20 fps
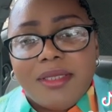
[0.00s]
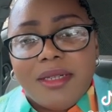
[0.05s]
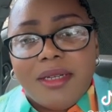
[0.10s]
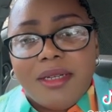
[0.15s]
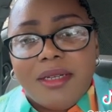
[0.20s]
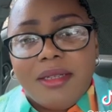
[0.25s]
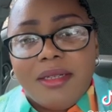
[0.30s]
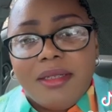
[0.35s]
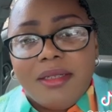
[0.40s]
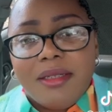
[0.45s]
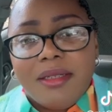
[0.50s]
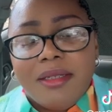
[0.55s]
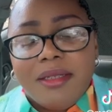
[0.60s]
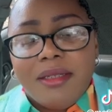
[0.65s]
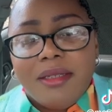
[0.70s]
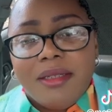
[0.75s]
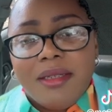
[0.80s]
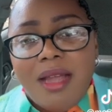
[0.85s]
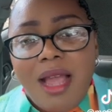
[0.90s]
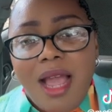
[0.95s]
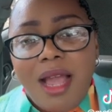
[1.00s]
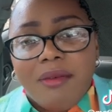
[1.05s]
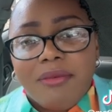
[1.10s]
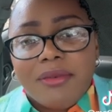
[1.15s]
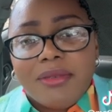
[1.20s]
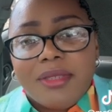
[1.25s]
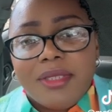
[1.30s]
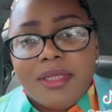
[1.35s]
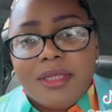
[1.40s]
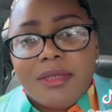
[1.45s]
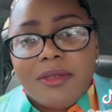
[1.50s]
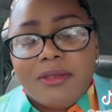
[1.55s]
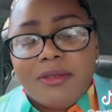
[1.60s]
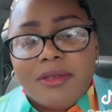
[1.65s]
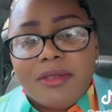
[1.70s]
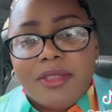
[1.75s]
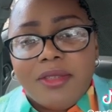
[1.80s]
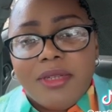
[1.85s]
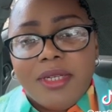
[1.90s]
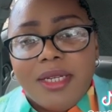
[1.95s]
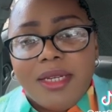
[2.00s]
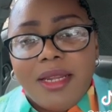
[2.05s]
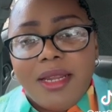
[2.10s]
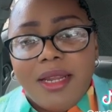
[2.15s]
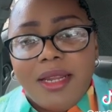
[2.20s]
Afrocentric